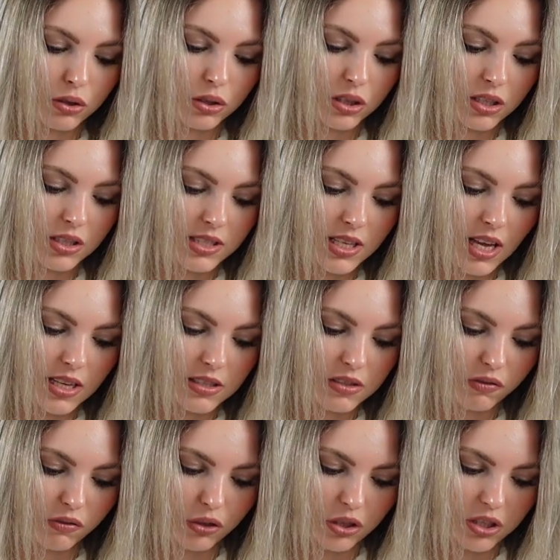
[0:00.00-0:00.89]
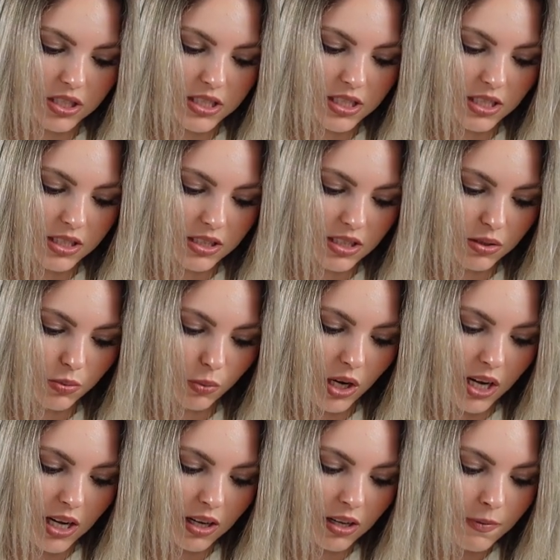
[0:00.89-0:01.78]
good in size 36 as
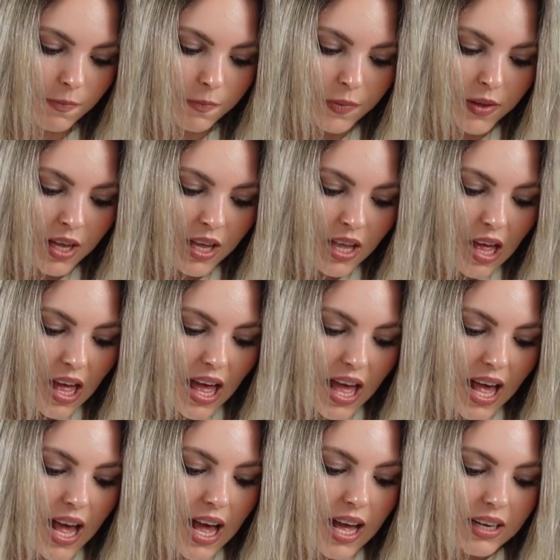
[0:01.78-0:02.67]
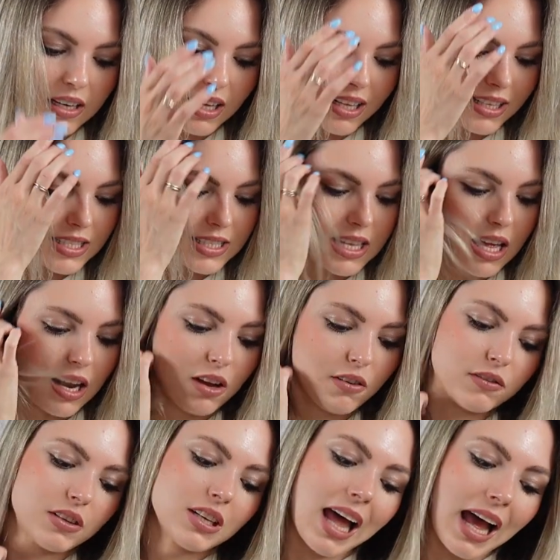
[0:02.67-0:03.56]
well. And instead
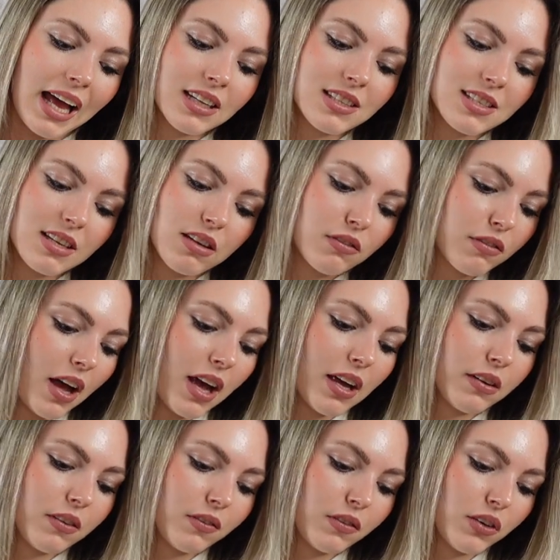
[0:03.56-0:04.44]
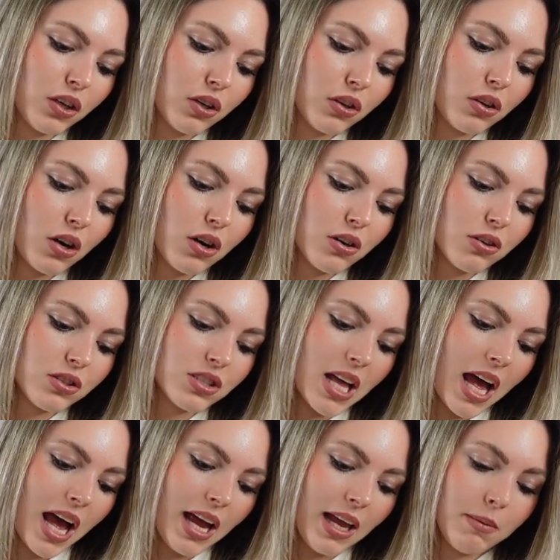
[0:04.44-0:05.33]
of 95 euros,
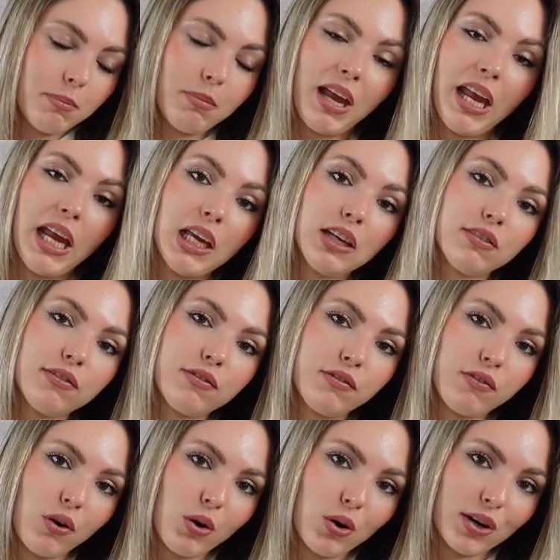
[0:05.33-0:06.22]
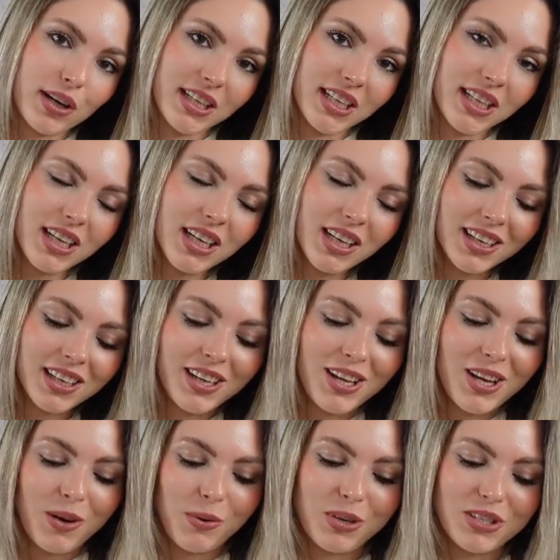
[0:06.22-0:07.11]
I paid 40,
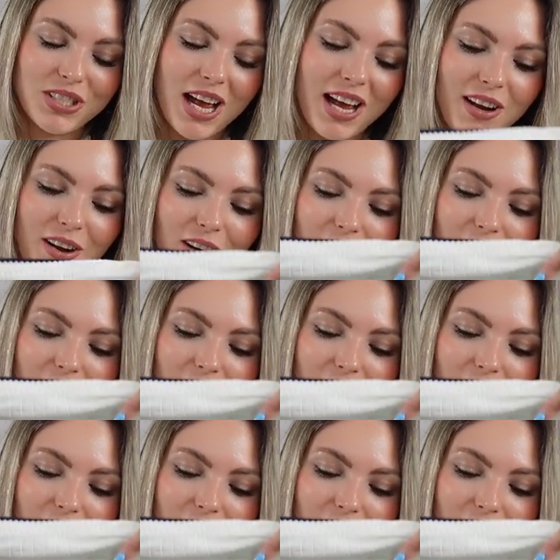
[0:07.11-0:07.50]
which I